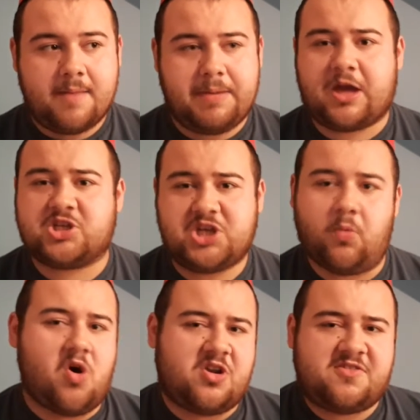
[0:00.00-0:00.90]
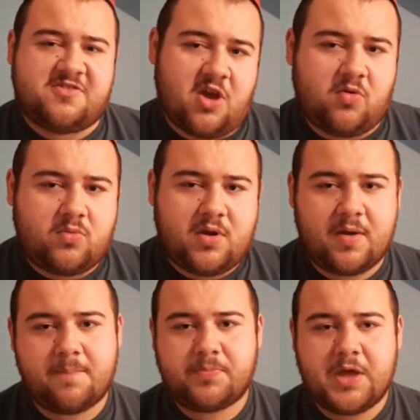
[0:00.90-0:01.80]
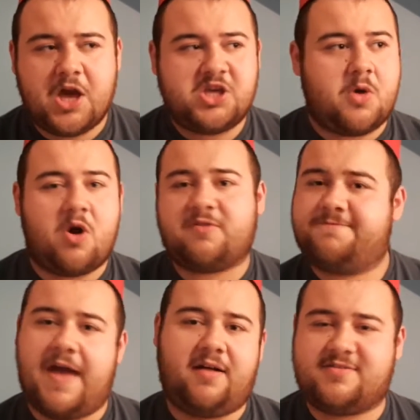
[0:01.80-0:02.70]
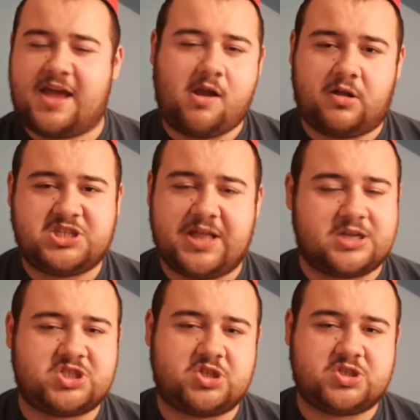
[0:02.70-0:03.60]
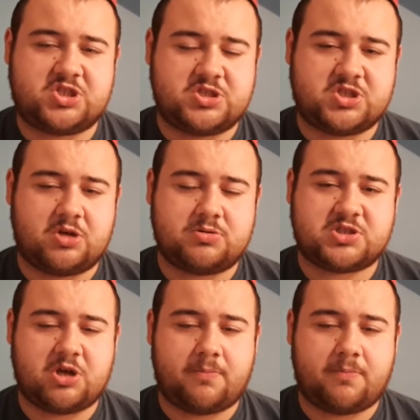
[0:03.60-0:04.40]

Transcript: Because you own a Zune. You own failed technology that some